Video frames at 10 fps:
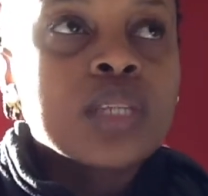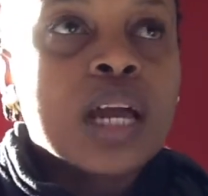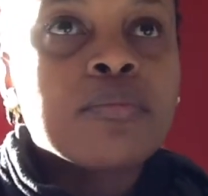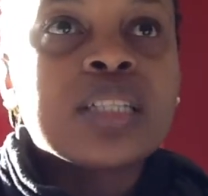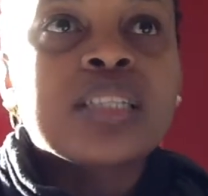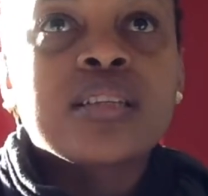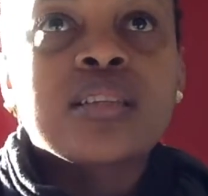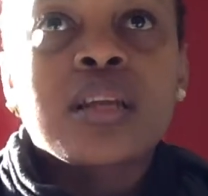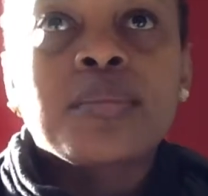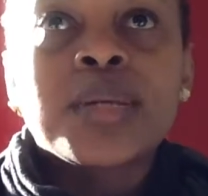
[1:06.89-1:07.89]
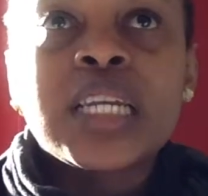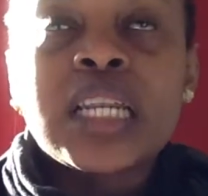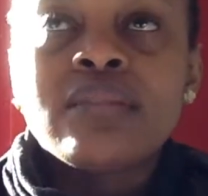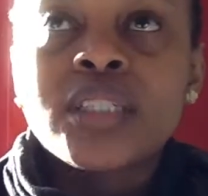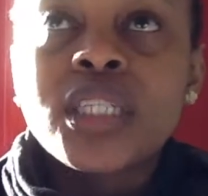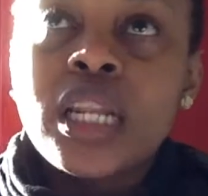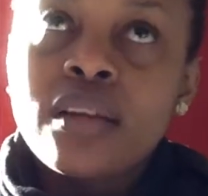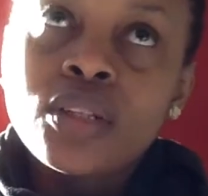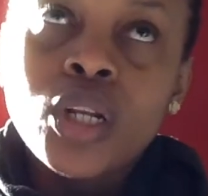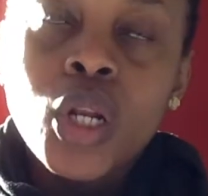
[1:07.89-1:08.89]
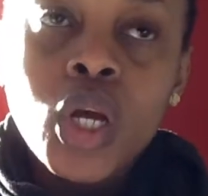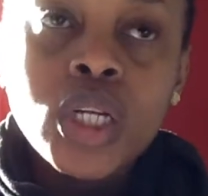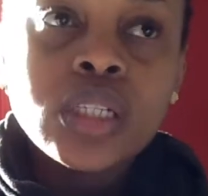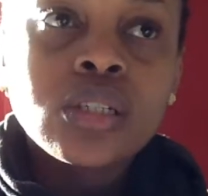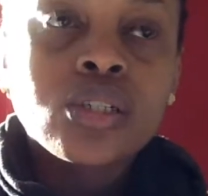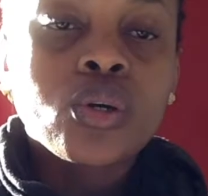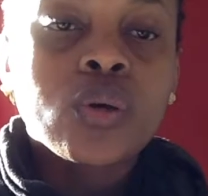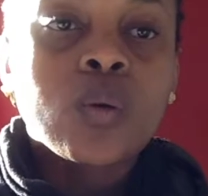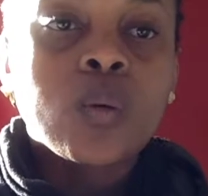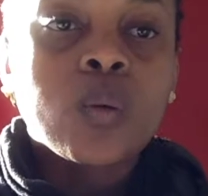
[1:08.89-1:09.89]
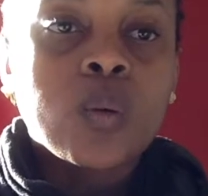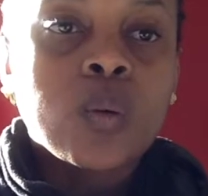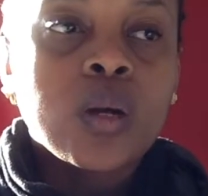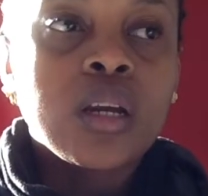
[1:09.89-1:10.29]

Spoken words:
I've been seeing the number 11 a lot, so